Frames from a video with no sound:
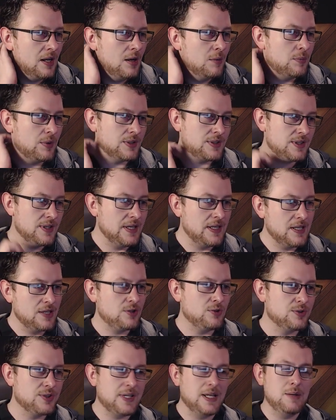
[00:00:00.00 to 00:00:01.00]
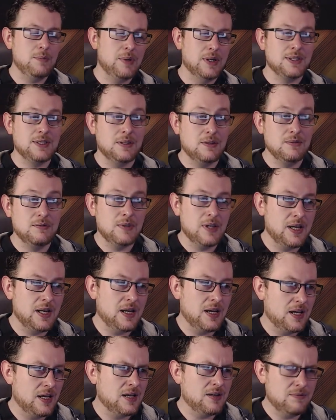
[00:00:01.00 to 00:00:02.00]
But the initial state button
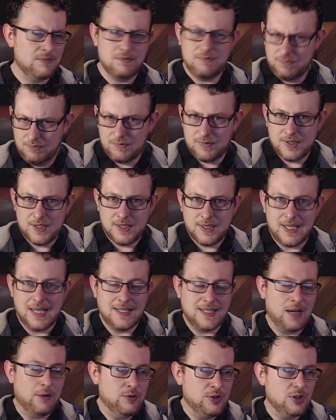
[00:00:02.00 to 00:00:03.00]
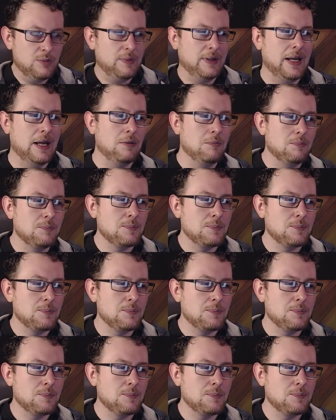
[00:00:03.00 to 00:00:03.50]
sets how it should begin.